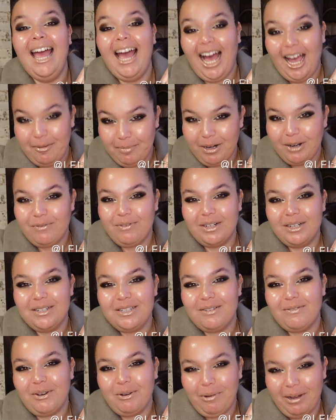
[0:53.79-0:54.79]
I put out
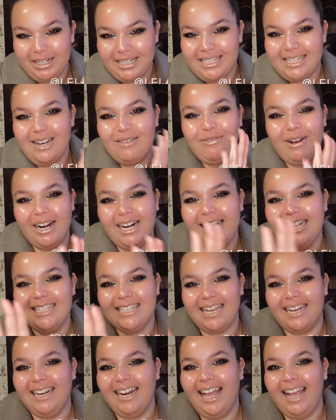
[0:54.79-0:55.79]
videos every Wednesday, Friday, and
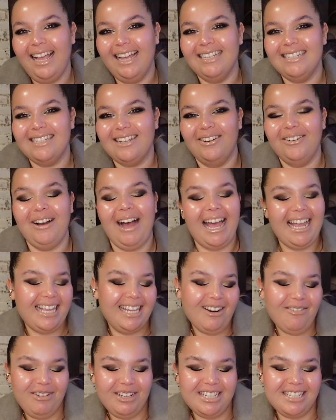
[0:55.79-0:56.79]
Sunday, and so I
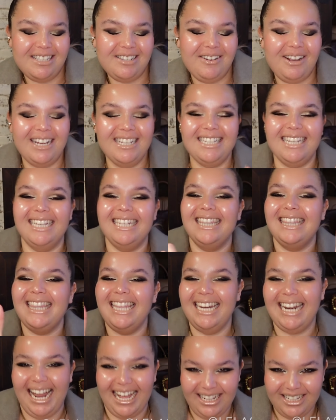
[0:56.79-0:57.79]
cannot wait to see you guys in
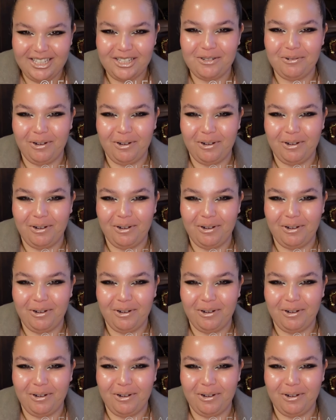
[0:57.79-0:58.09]
the next